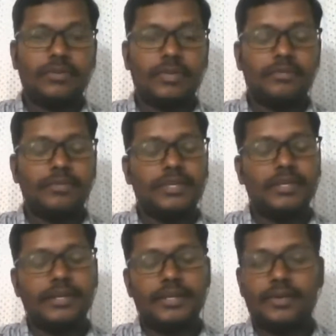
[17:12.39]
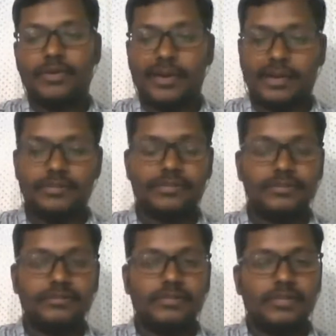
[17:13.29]
Okay, being getting into
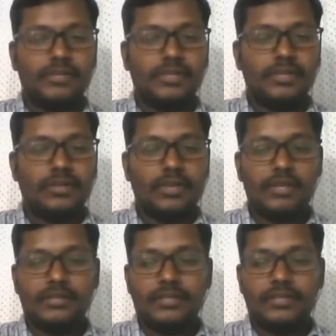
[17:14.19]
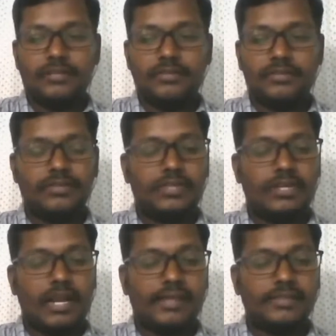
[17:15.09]
aggressive. Okay, so these
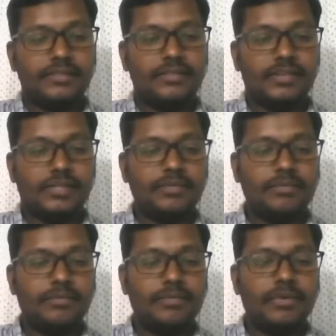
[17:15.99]
are anxiety stress people.